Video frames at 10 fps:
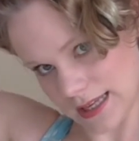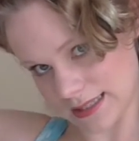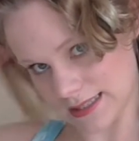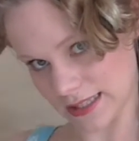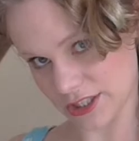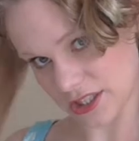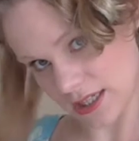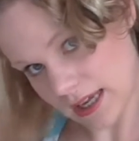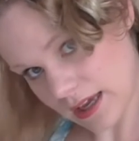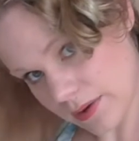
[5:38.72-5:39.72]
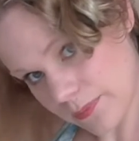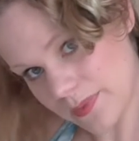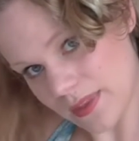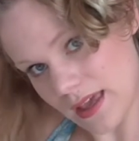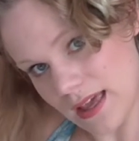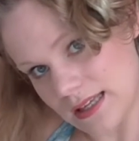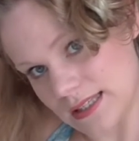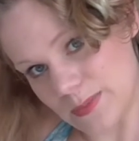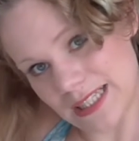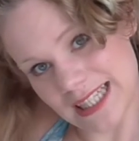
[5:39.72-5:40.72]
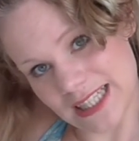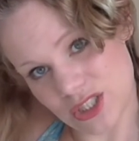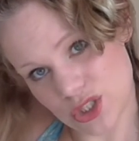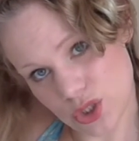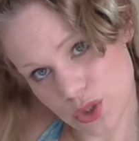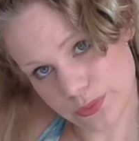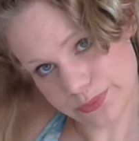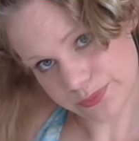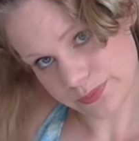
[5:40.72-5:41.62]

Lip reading: Take this section here, split it into two,